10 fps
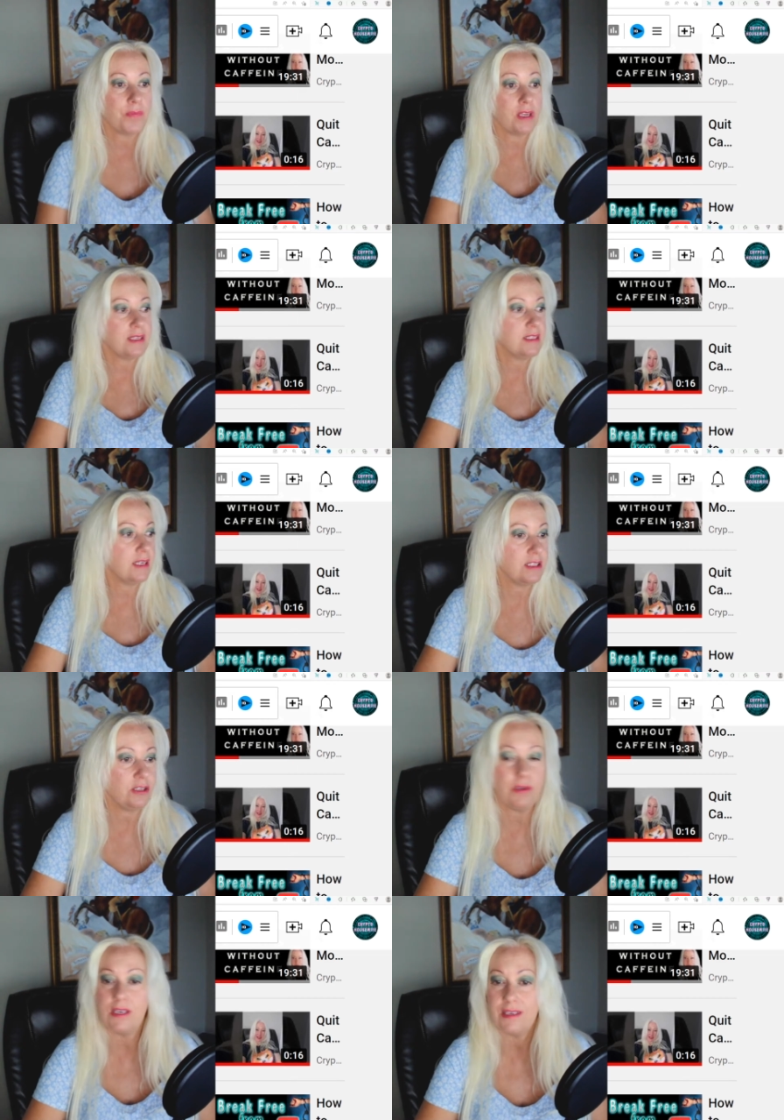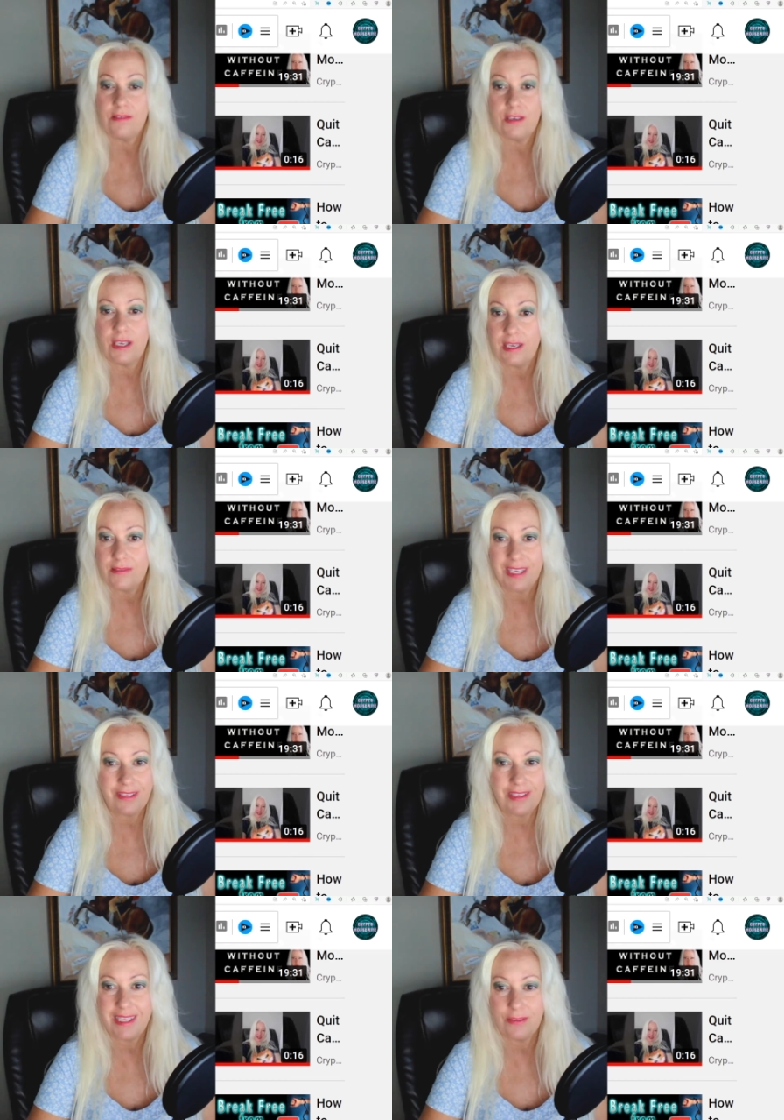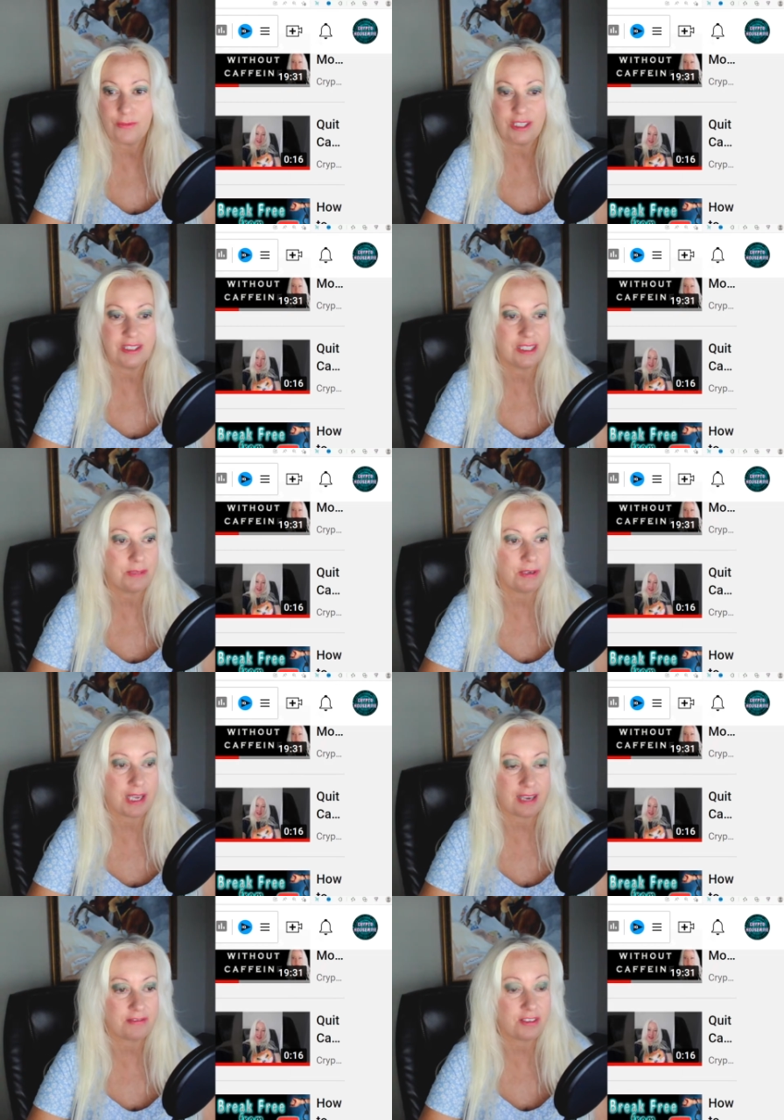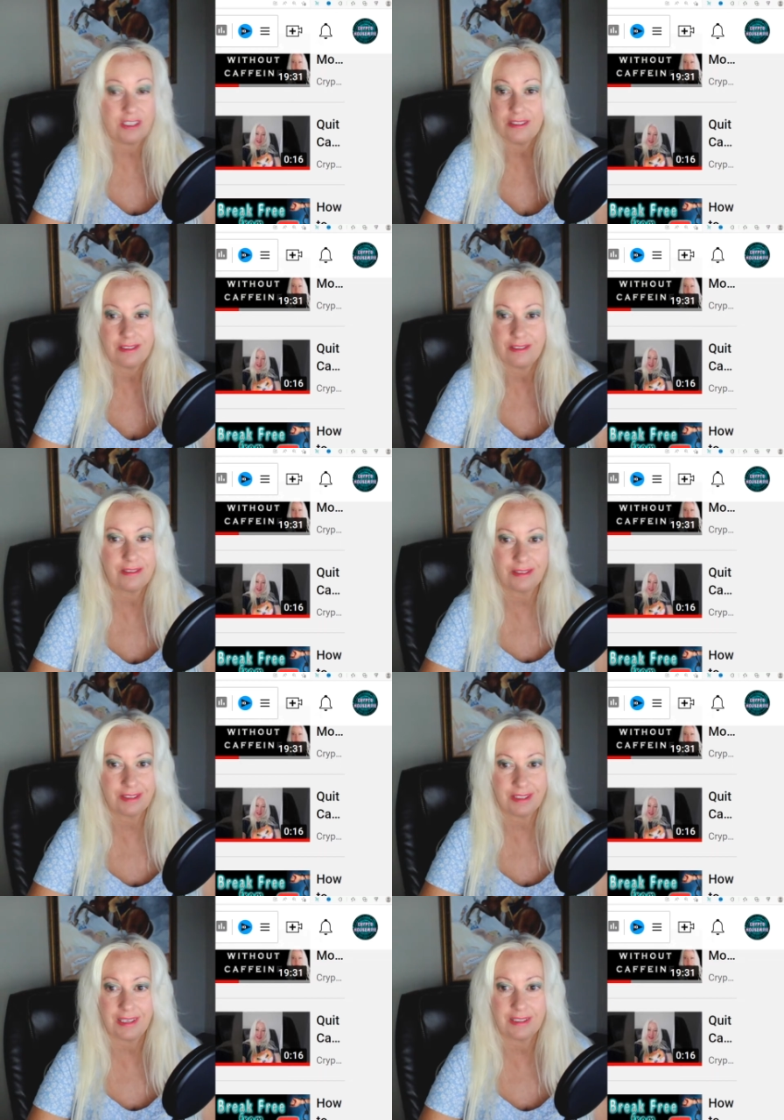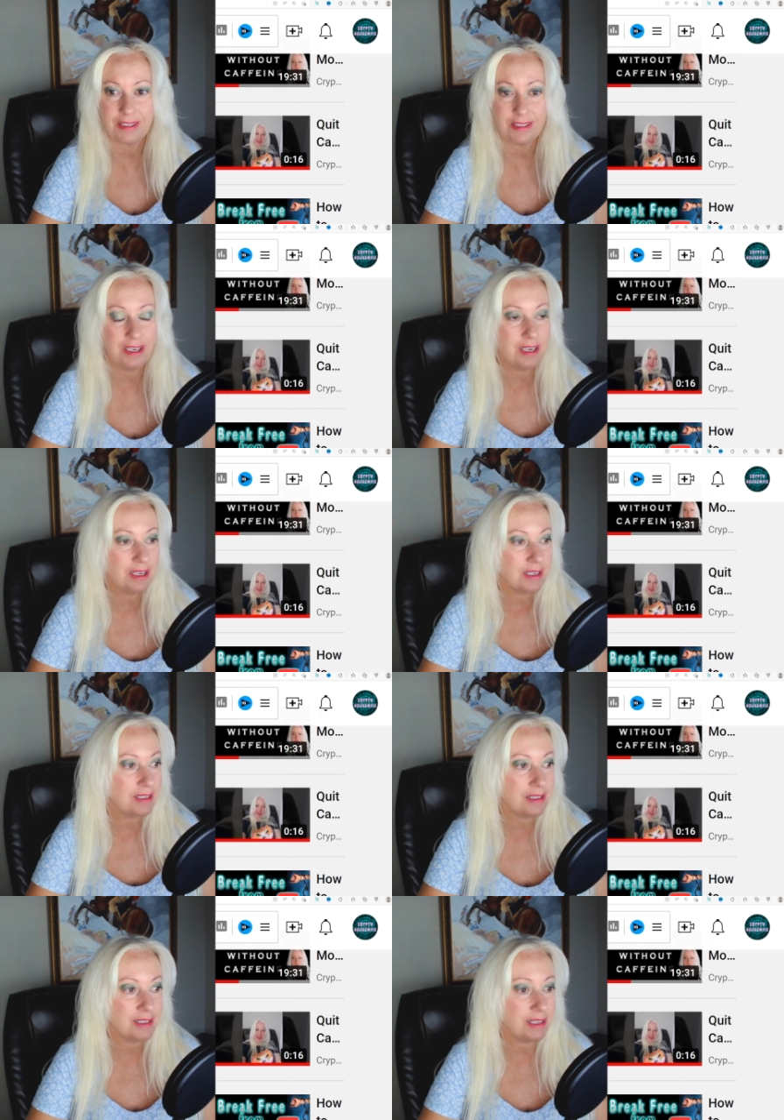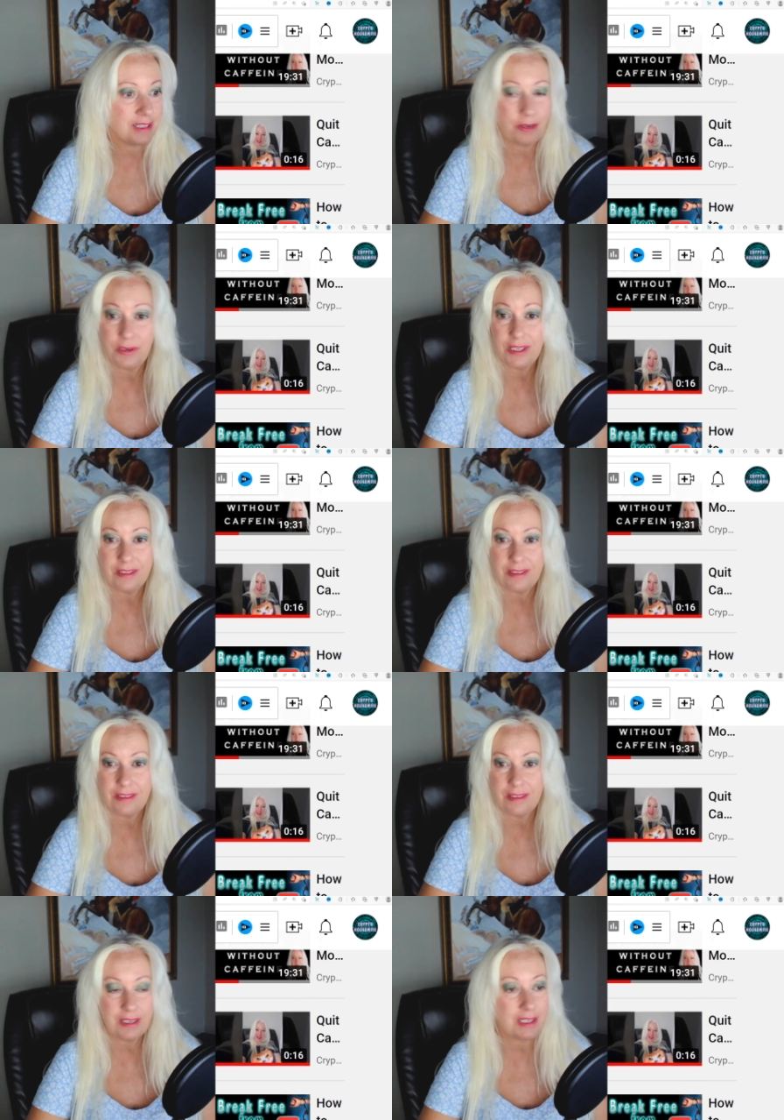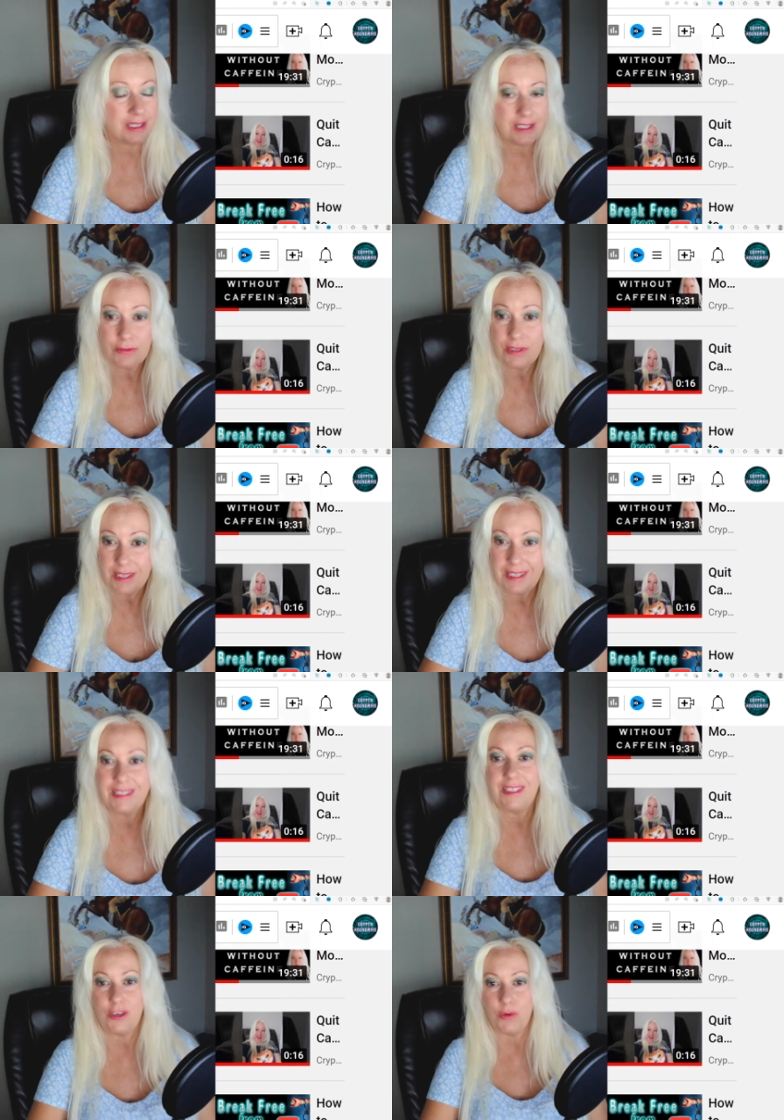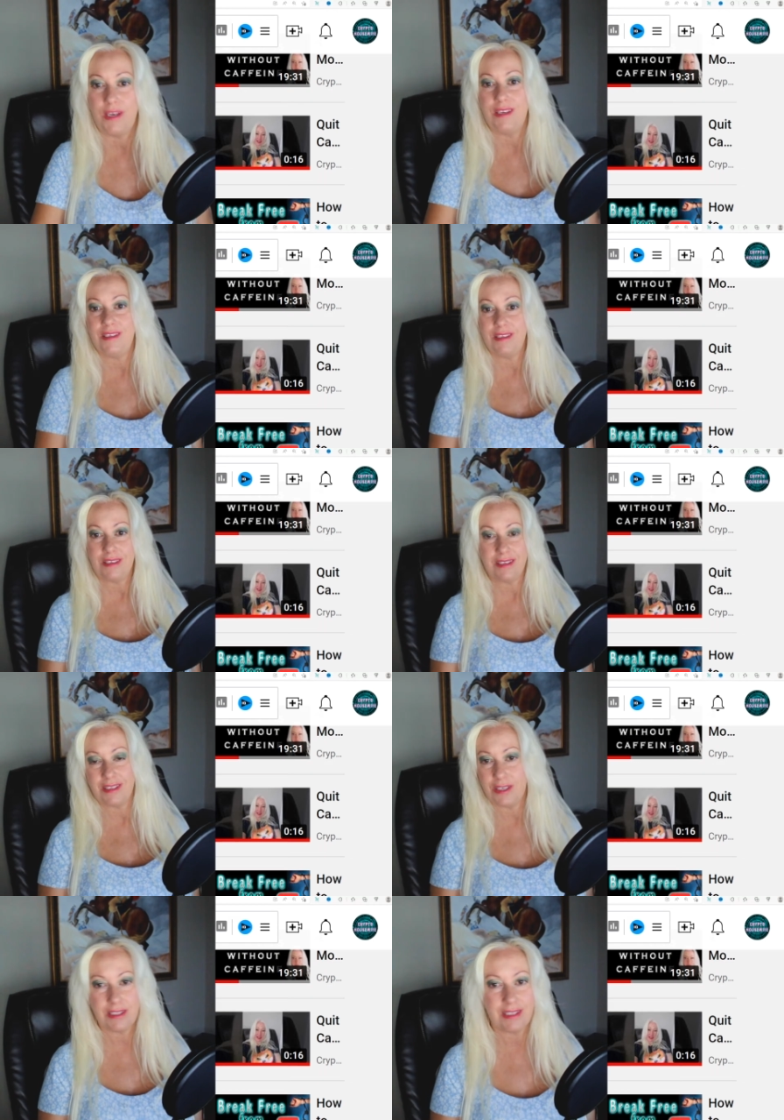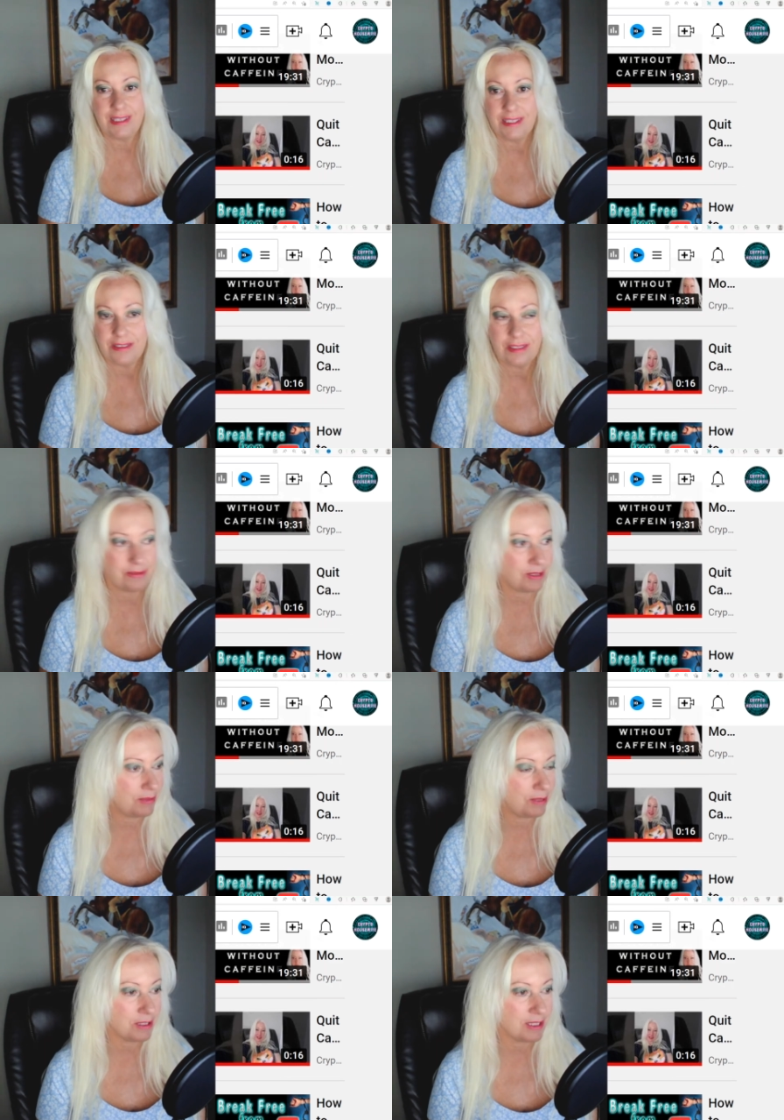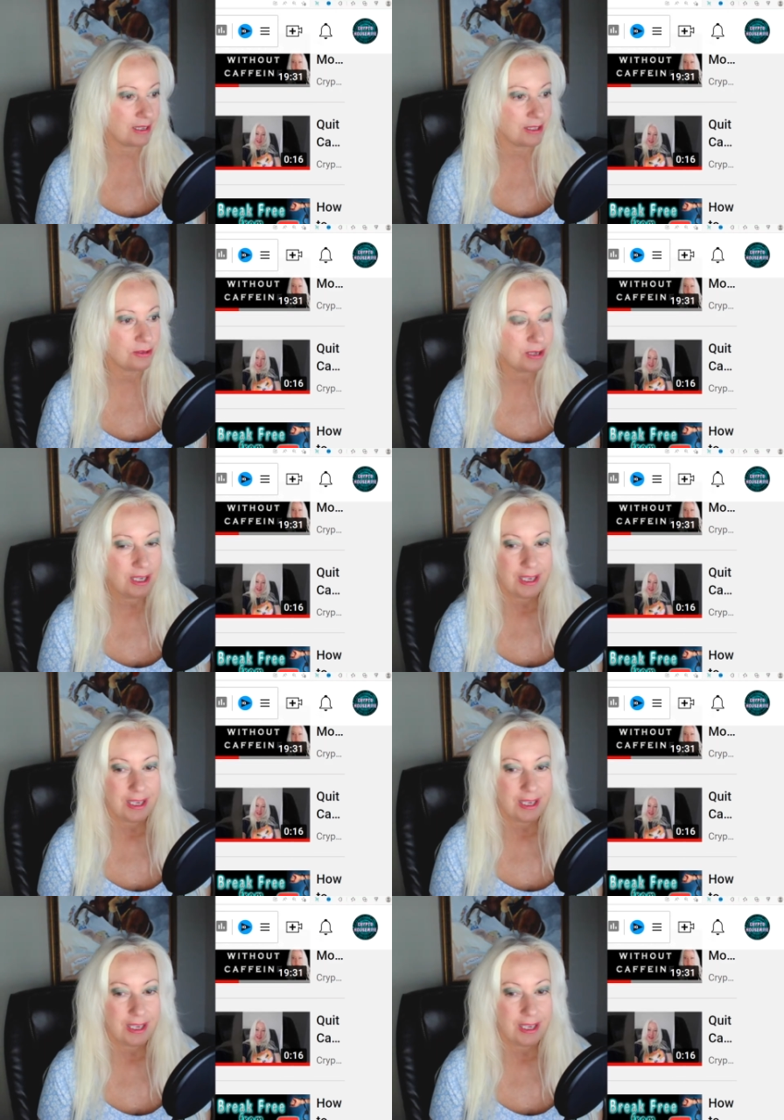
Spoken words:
And I stuck to it. I never caved. I haven't had one sip of caffeine since I quit. It's really easy to quit. It's easier than what people tell you.